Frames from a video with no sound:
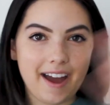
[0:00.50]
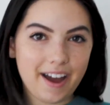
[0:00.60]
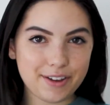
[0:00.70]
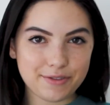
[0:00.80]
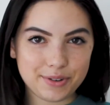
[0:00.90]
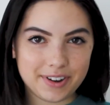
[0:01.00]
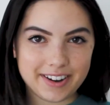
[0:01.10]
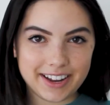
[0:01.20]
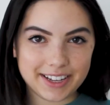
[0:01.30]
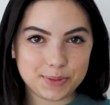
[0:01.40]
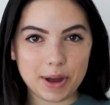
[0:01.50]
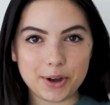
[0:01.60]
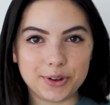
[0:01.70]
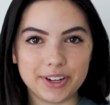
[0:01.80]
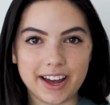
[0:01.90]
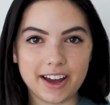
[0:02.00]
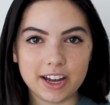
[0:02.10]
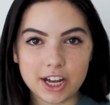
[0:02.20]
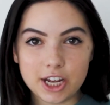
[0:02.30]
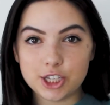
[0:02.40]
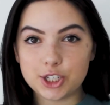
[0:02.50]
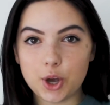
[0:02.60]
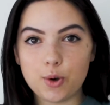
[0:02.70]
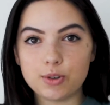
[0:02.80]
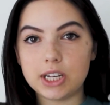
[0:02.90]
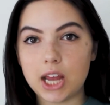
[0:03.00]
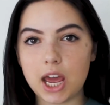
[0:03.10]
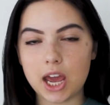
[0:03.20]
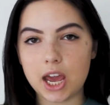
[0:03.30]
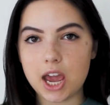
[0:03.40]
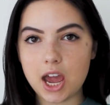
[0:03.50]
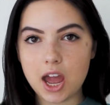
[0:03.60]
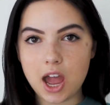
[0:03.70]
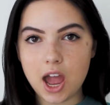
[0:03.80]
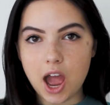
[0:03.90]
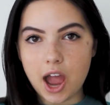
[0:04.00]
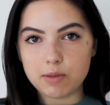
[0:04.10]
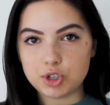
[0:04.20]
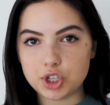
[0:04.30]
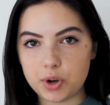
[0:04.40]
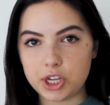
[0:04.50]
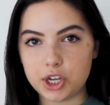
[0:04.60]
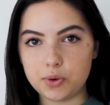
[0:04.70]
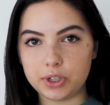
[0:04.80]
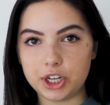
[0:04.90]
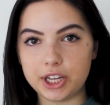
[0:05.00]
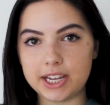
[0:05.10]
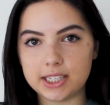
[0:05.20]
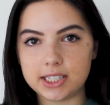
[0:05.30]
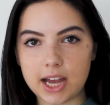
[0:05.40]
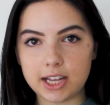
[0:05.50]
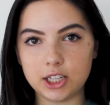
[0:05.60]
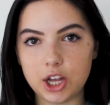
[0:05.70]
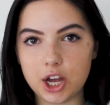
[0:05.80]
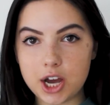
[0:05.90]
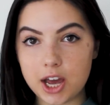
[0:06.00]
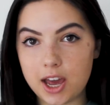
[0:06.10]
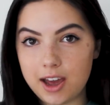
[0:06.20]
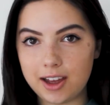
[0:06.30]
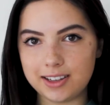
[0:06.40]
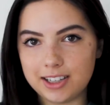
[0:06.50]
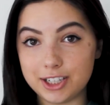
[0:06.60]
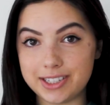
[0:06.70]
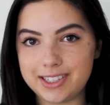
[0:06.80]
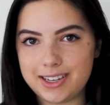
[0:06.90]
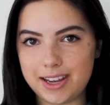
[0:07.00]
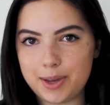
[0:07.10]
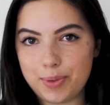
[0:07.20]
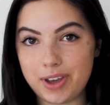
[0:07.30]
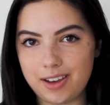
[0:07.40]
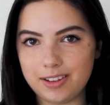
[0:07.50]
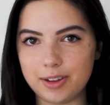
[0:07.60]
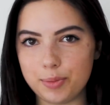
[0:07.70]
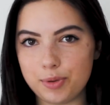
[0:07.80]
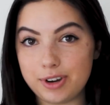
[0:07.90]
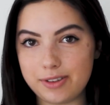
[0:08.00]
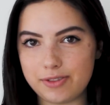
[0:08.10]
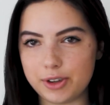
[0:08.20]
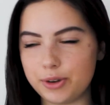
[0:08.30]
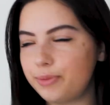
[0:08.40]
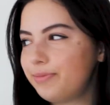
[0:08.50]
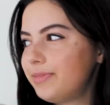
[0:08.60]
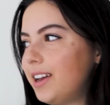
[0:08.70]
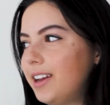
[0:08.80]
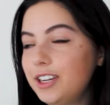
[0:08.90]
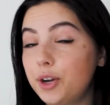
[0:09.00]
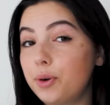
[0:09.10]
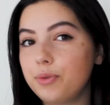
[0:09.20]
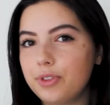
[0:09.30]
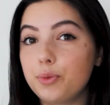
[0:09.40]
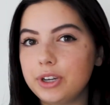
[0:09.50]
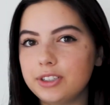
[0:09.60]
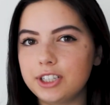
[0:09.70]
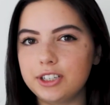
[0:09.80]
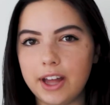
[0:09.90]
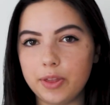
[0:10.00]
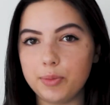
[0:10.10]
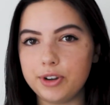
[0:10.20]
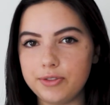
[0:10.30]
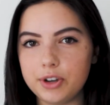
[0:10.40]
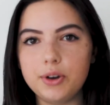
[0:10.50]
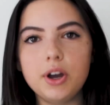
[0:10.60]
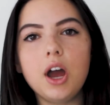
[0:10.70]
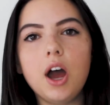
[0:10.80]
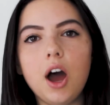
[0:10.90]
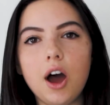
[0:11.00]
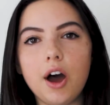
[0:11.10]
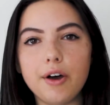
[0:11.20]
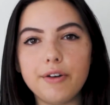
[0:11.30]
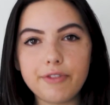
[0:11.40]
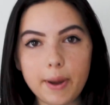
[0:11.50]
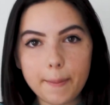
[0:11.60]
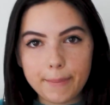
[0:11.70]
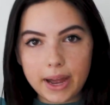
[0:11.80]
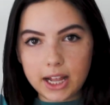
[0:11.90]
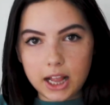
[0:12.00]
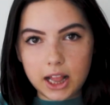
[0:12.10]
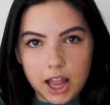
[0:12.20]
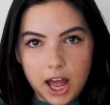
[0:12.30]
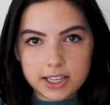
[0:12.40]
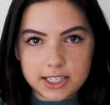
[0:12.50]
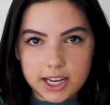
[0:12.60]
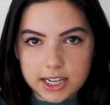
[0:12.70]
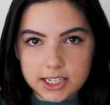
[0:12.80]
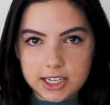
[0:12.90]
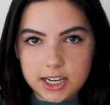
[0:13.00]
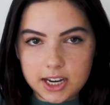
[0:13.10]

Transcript: Hi everyone, it's Paola. So today, I'm showing you a little inside look, a little sneak peek, a little preview, no, the real deal, not the preview, of my closet.